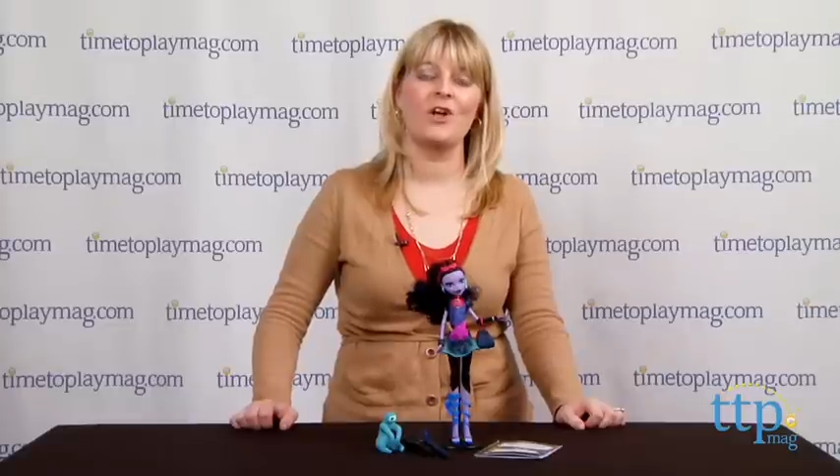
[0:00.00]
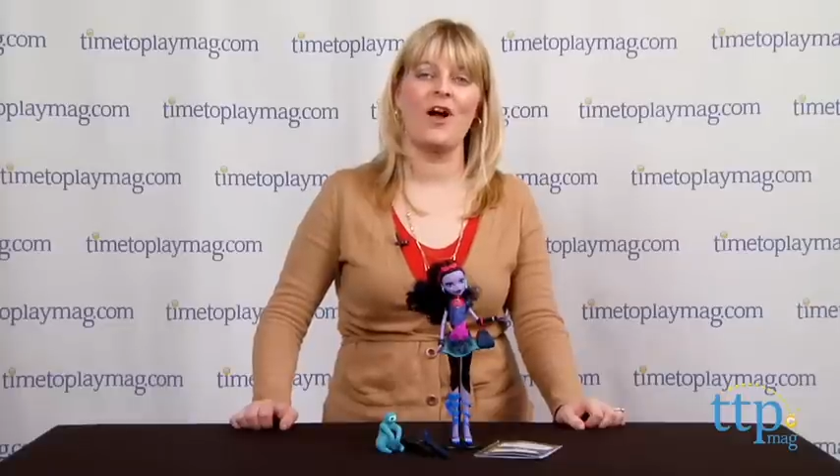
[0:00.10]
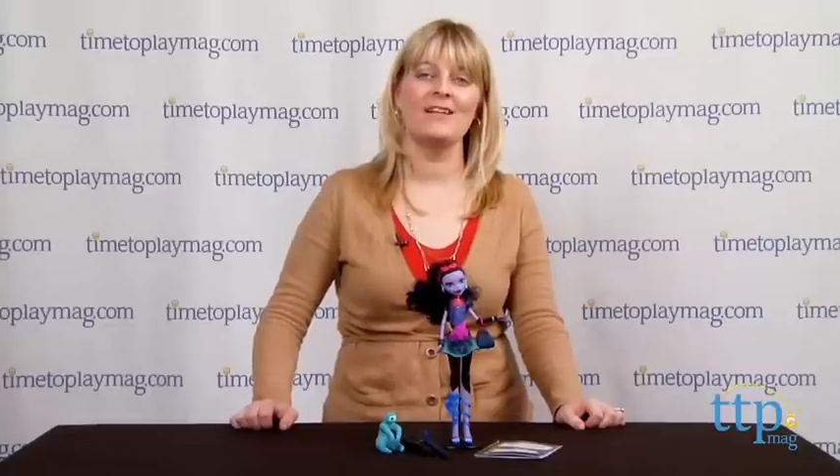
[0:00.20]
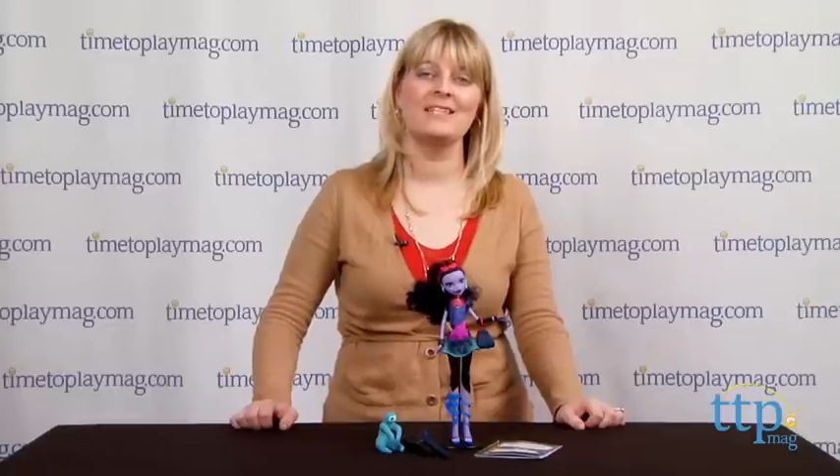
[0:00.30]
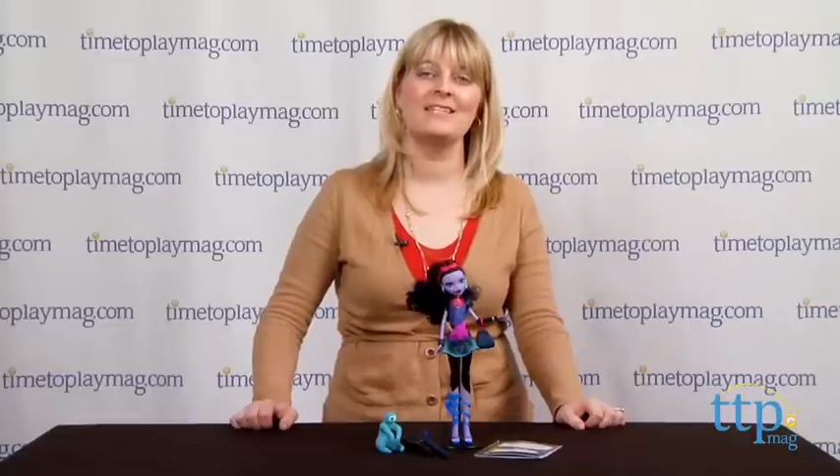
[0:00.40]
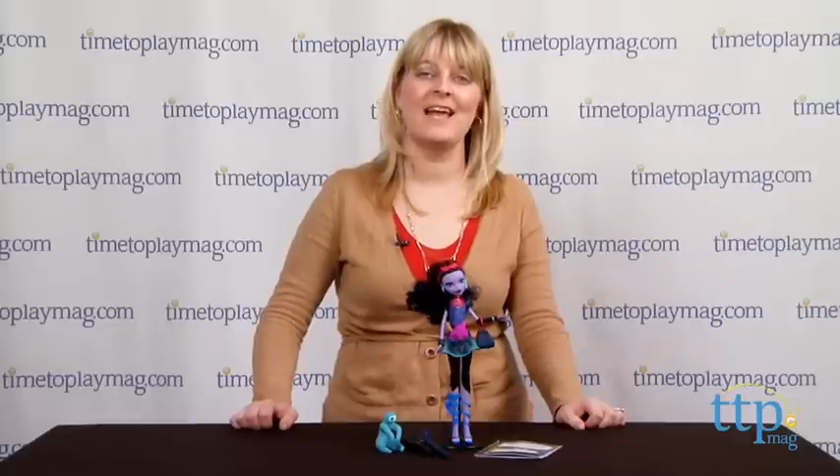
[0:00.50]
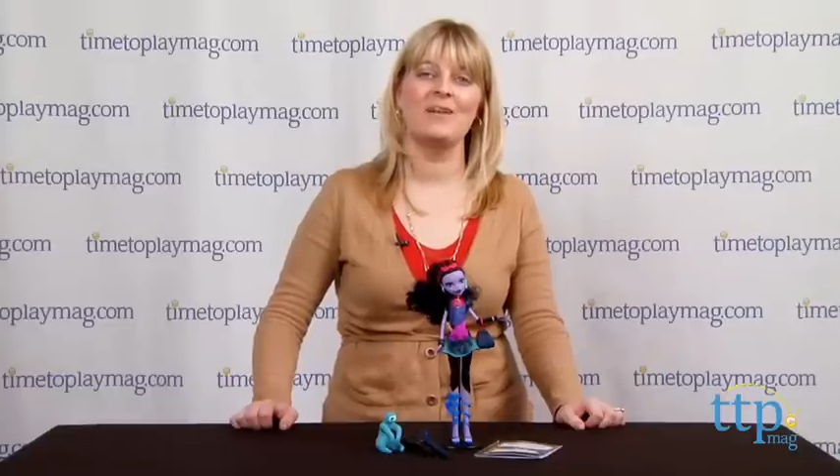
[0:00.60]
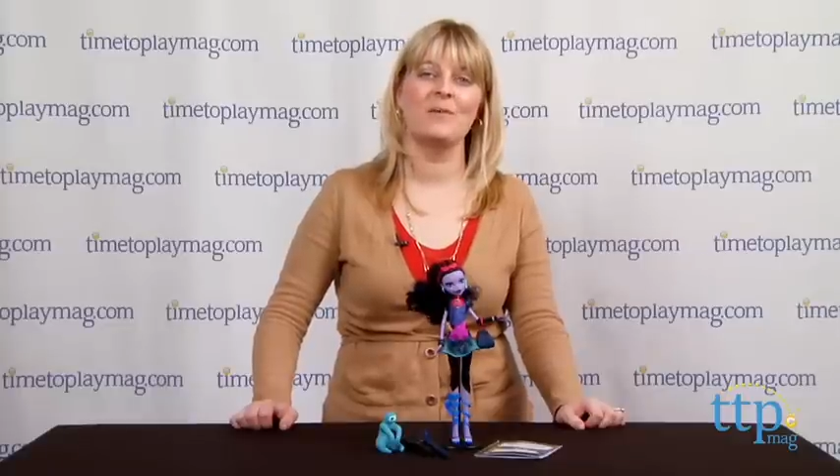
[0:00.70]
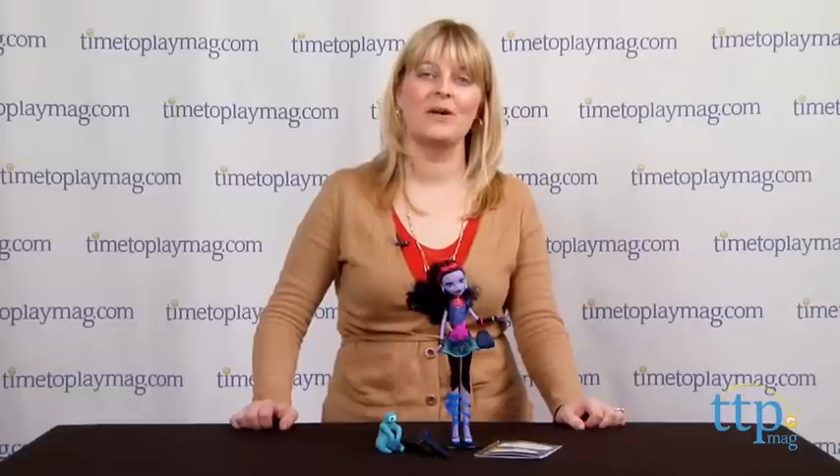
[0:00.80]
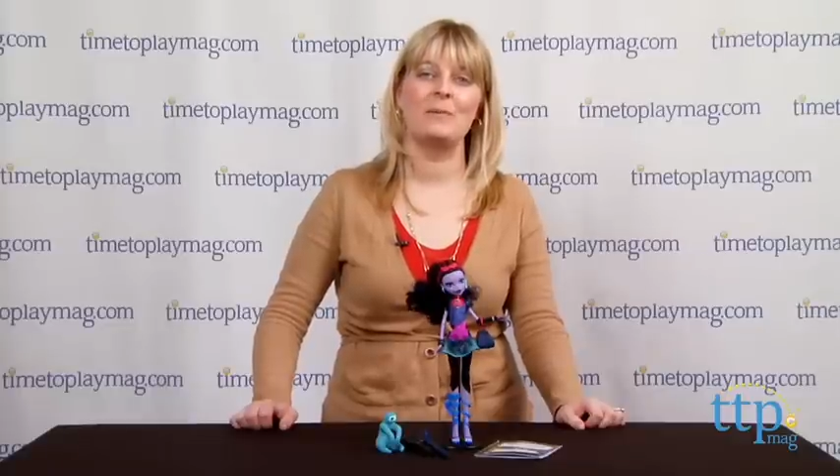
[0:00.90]
costs
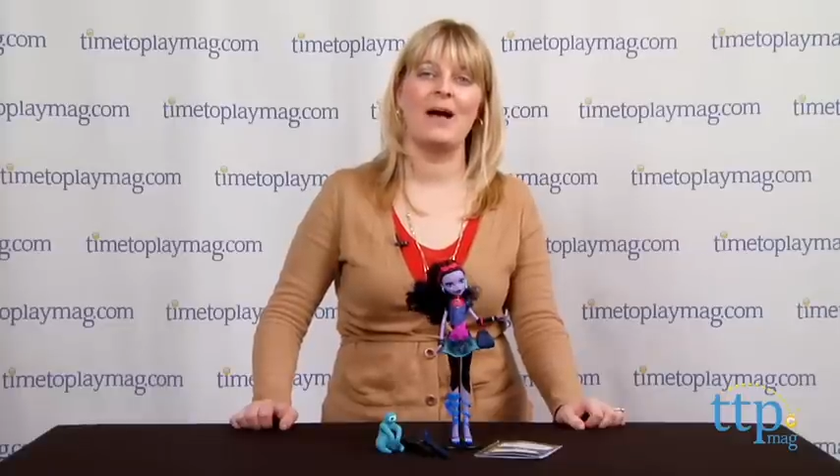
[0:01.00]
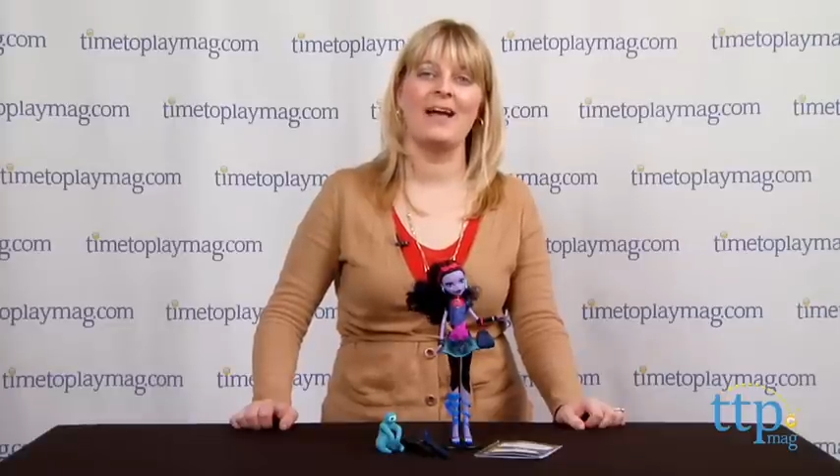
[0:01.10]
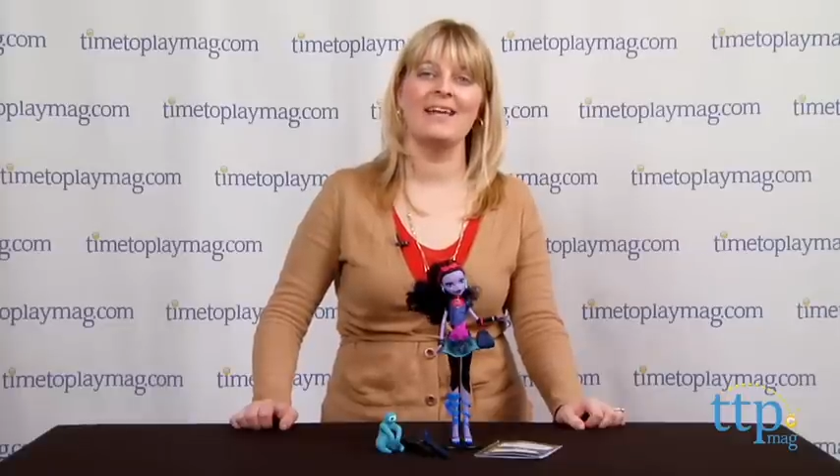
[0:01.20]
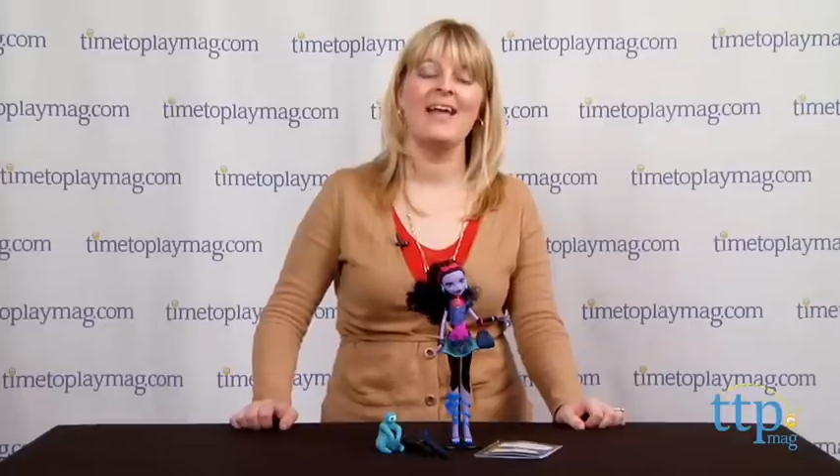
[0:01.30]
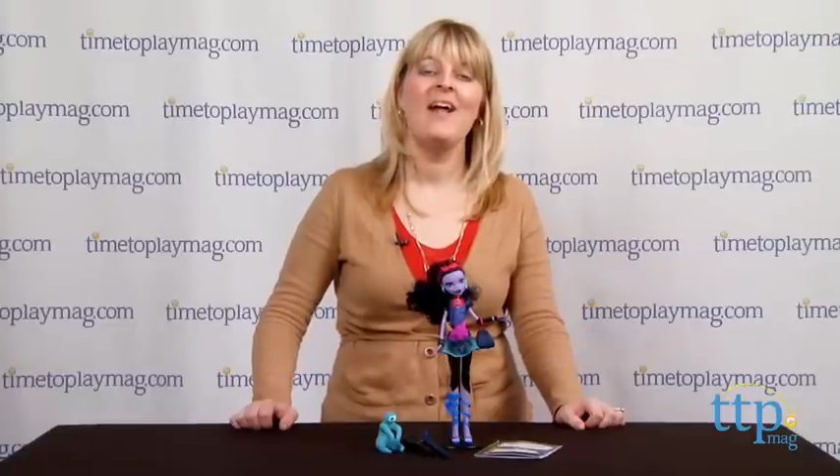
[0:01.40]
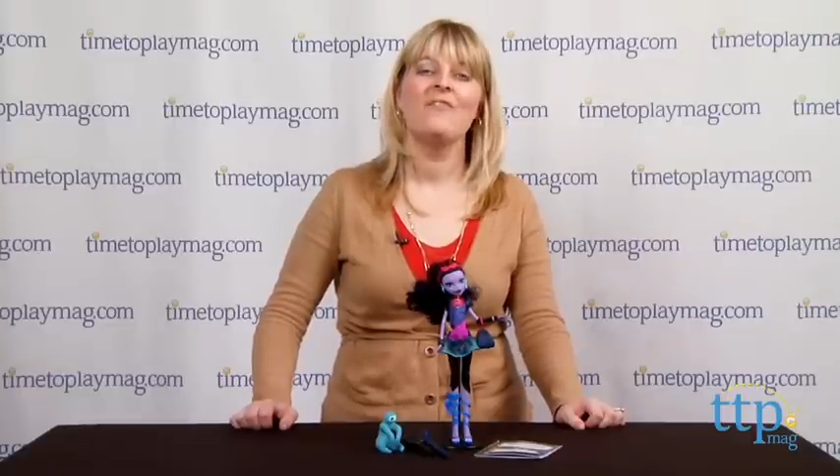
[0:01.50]
and where to buy,